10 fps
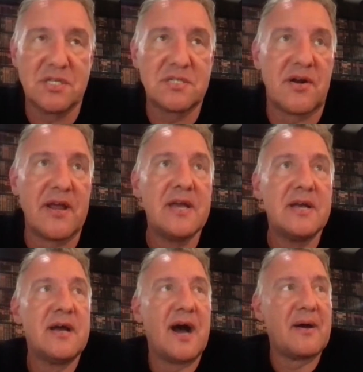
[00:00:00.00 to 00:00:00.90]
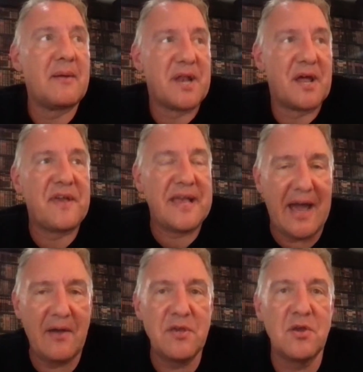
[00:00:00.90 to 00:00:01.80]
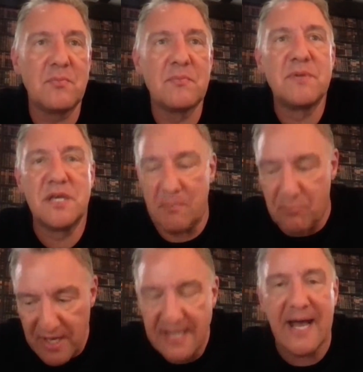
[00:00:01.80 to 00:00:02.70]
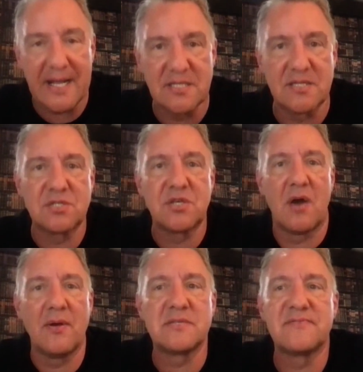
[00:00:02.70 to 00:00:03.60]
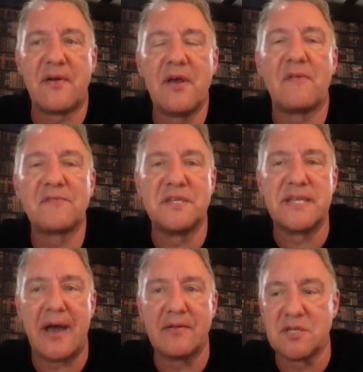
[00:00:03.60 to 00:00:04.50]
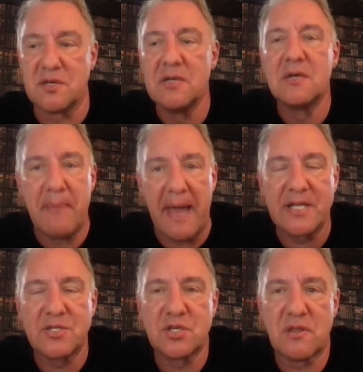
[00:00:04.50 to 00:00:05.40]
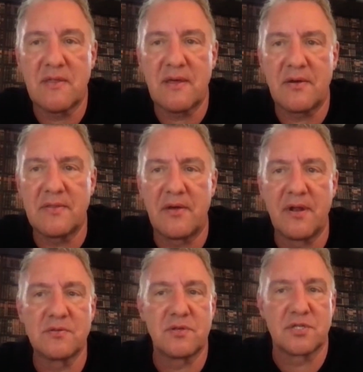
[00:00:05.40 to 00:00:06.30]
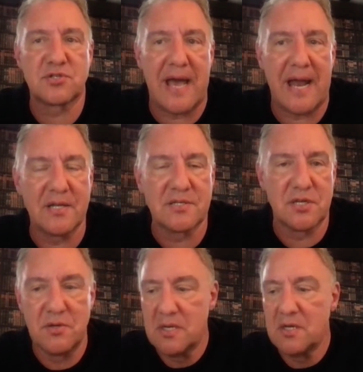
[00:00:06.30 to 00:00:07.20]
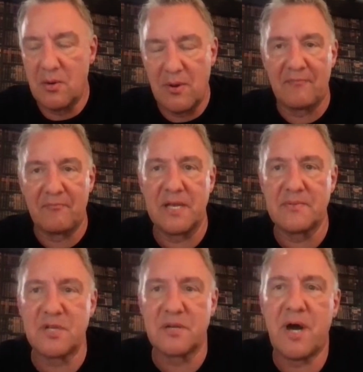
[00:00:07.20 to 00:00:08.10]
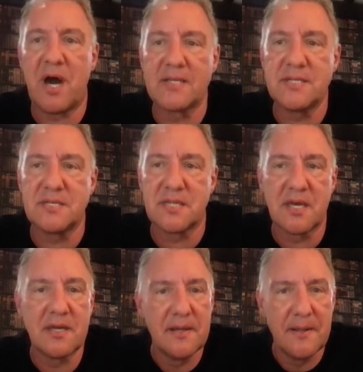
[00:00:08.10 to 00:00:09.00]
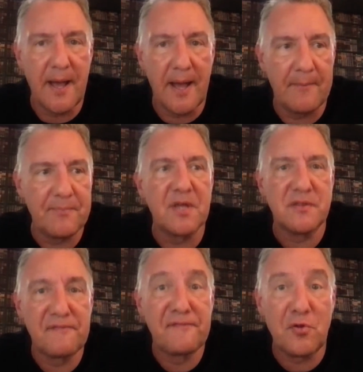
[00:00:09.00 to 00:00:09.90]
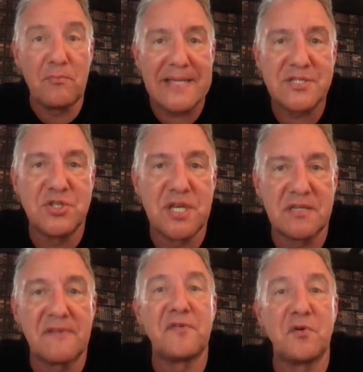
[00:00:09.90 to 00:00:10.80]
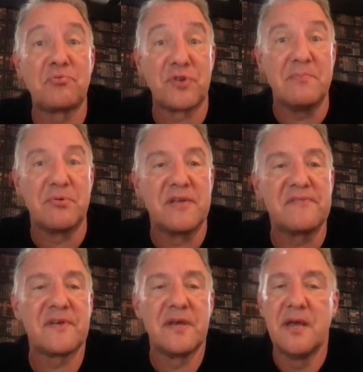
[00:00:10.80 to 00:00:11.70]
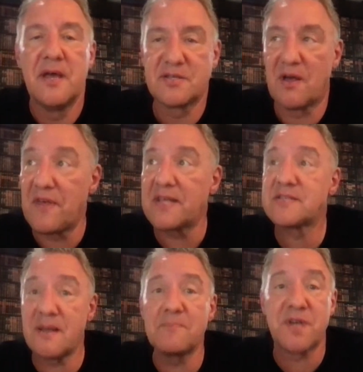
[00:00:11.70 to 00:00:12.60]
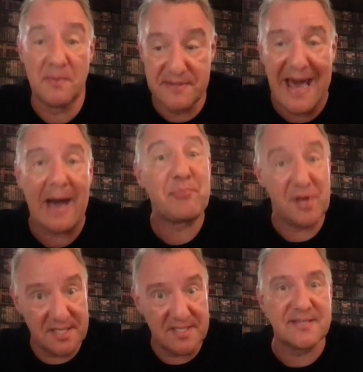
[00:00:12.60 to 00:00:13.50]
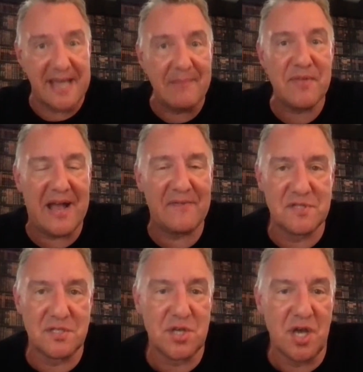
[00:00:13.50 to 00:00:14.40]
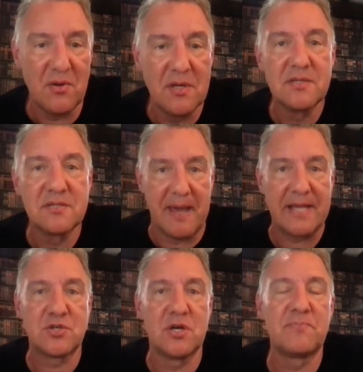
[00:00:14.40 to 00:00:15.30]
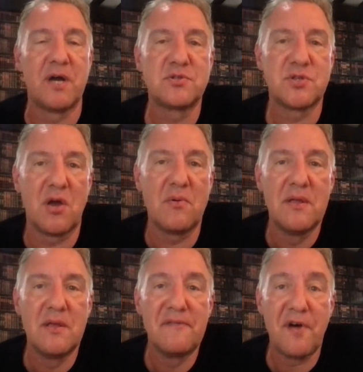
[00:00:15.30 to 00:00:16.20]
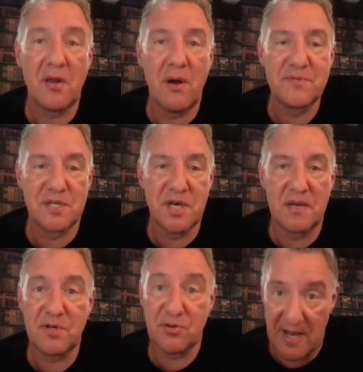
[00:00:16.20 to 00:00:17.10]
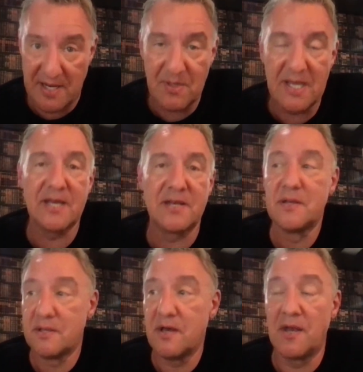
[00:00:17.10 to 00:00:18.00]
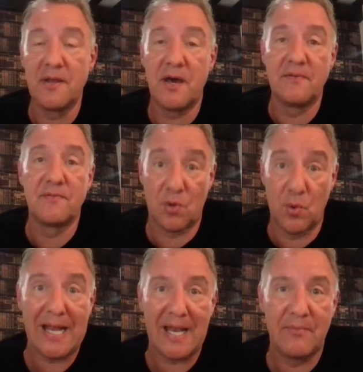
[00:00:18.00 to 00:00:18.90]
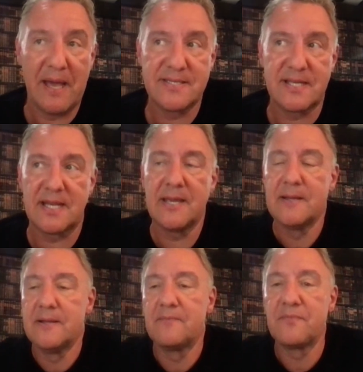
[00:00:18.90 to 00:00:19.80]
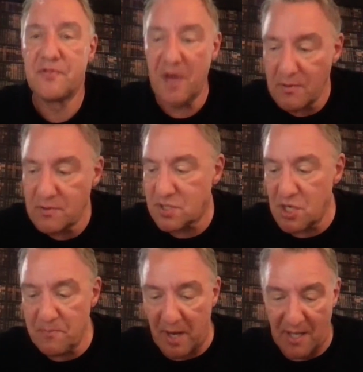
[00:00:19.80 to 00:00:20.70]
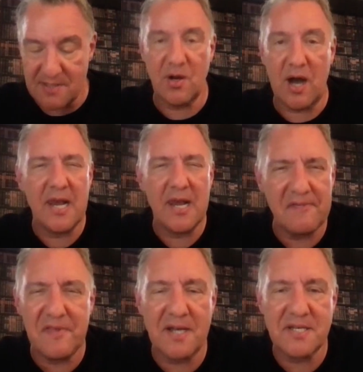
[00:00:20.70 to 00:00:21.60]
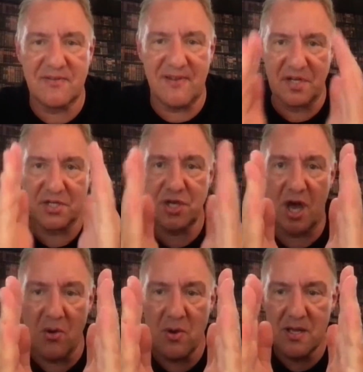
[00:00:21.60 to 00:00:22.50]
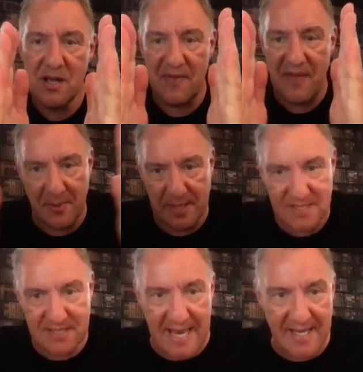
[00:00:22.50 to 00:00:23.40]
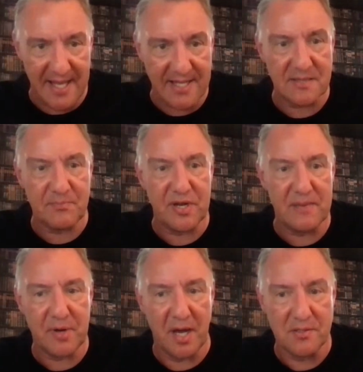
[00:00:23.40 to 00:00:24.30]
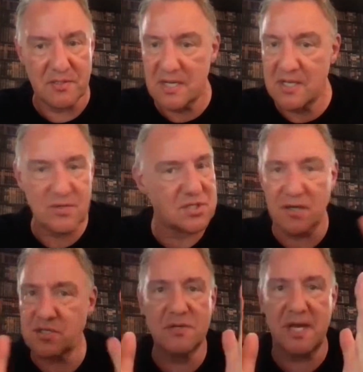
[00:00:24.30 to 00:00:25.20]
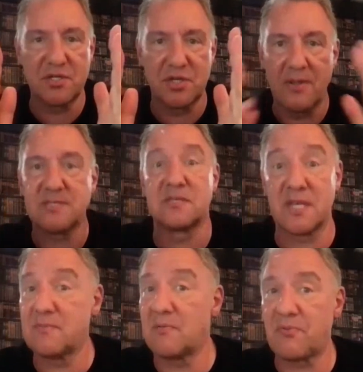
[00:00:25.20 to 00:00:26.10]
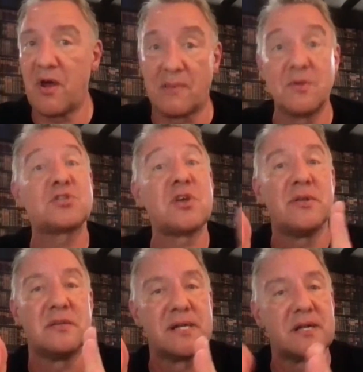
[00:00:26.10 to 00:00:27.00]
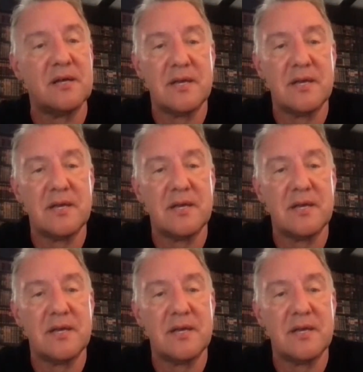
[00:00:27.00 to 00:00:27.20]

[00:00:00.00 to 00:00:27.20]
Sorry, but I think how you bring that to the show is very often down to making sure that there are no sort of stragglers who haven't been sort of party to the full messaging and the full pre-brief. So I think sometimes that, plus the same thing after the show, to make sure post-show follow-ups are done credibly and quickly, basically. Those two parts. I love the idea of having a show and then you extend it into the pre and post. So it's not a 2-day show, it's a 6-month program with a show in the middle.